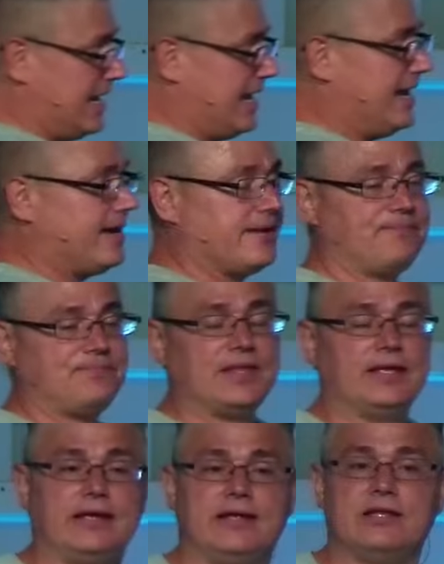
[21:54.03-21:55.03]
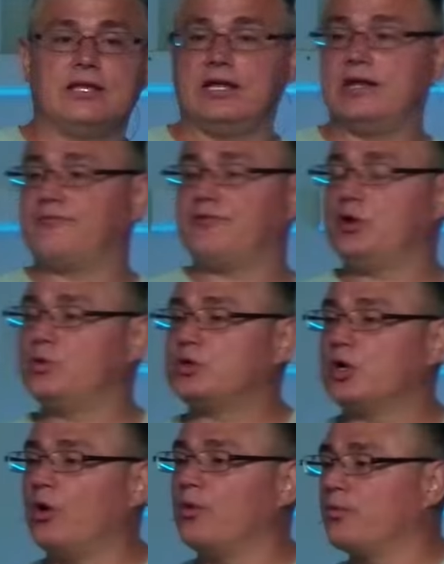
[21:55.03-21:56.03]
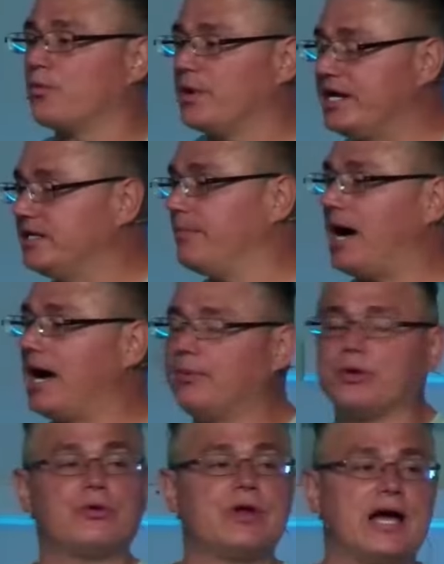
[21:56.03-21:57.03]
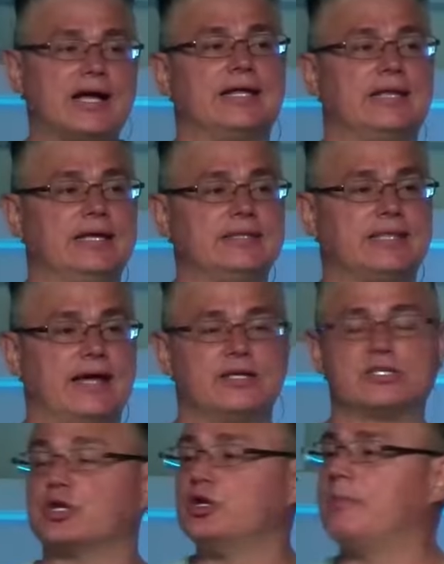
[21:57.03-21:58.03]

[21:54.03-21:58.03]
And and, and if you don't read the Bible, you're not going to get that. So you